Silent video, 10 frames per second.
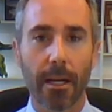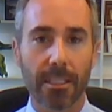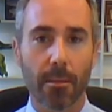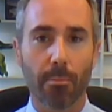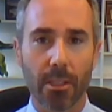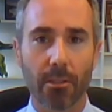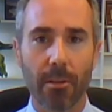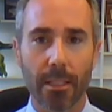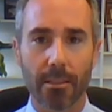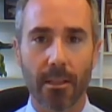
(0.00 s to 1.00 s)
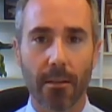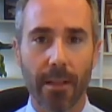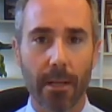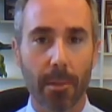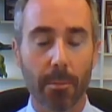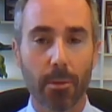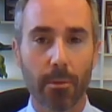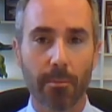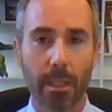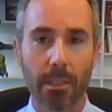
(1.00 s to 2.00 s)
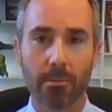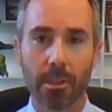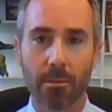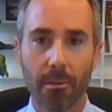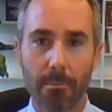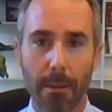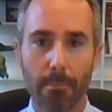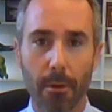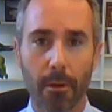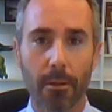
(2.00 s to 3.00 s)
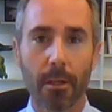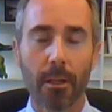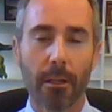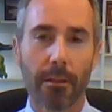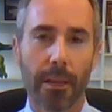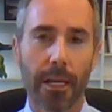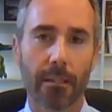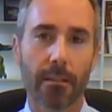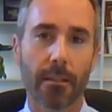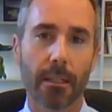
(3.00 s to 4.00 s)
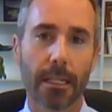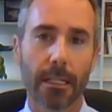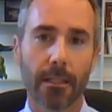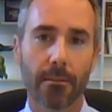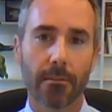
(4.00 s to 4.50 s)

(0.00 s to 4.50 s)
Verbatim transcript: as the pressure rises on Vladimir Putin, because we should remember that uh,